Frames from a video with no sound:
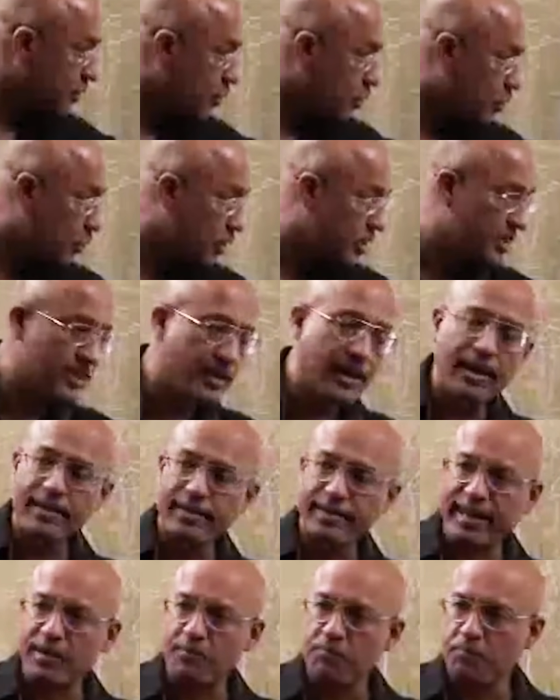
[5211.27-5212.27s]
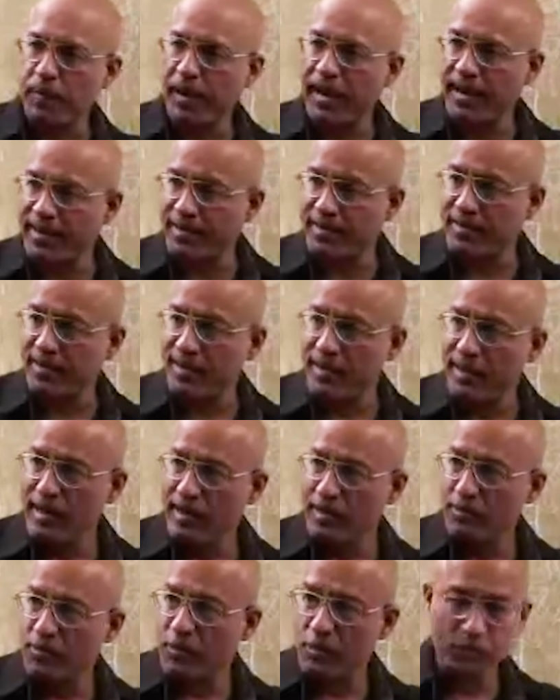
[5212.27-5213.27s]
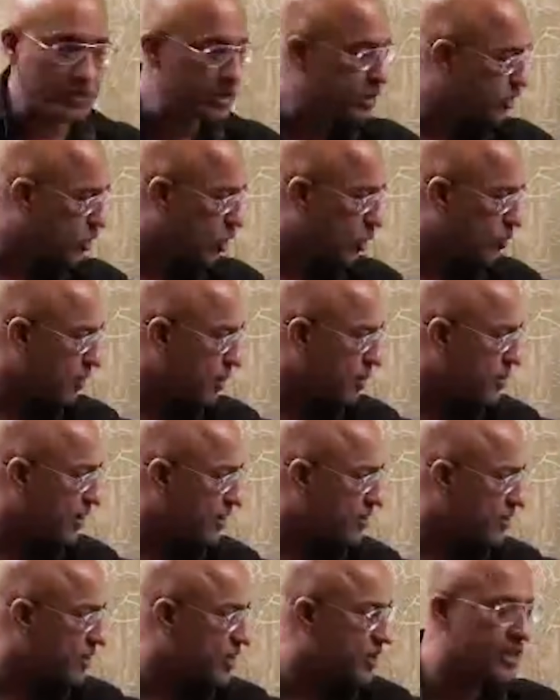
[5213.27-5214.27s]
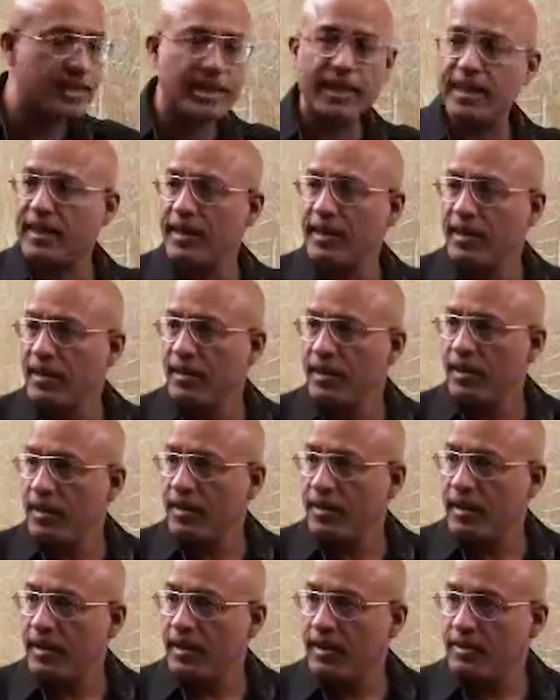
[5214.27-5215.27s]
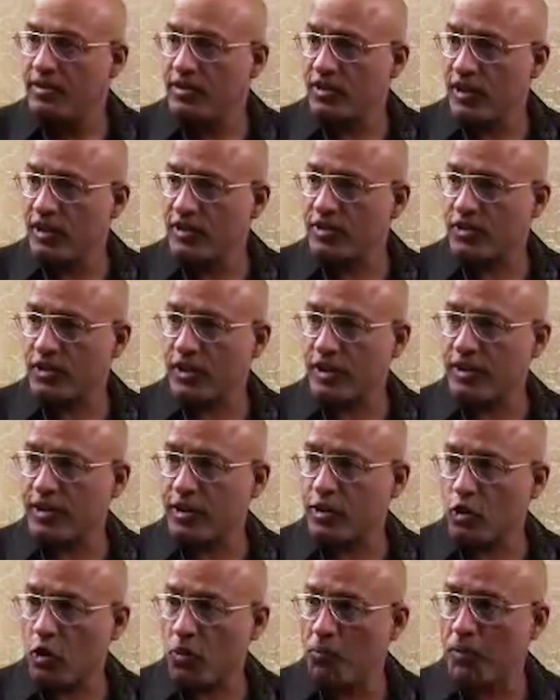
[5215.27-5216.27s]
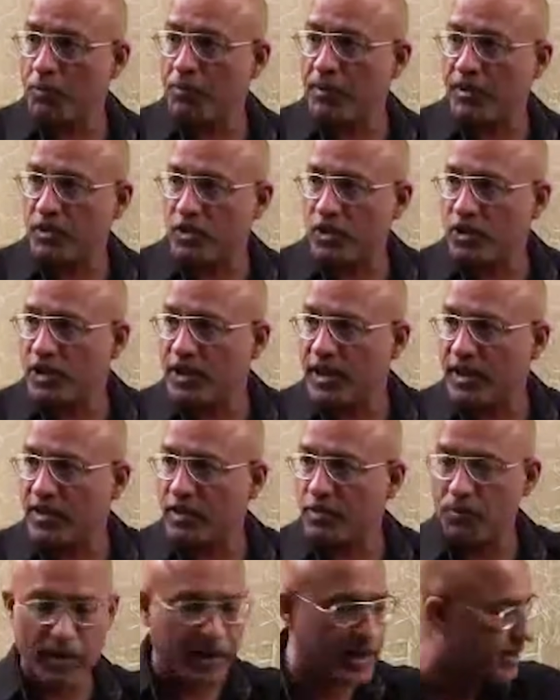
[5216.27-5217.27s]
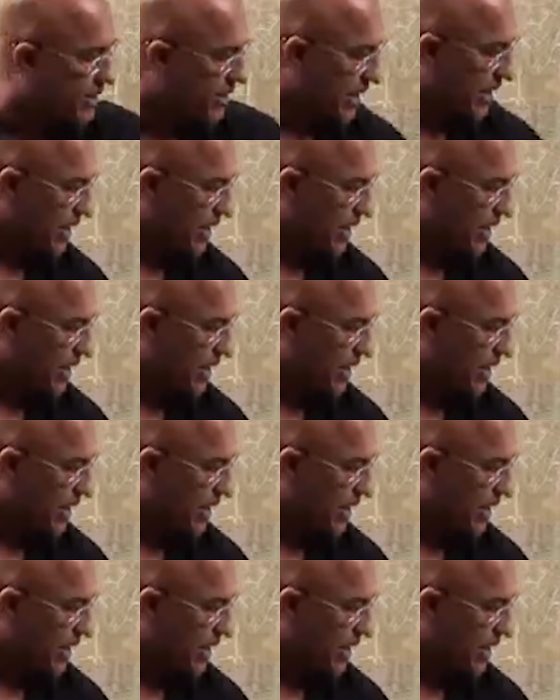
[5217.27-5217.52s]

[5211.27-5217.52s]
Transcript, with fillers: the original template from which complementary DNA, single stranded complementary DNA is made.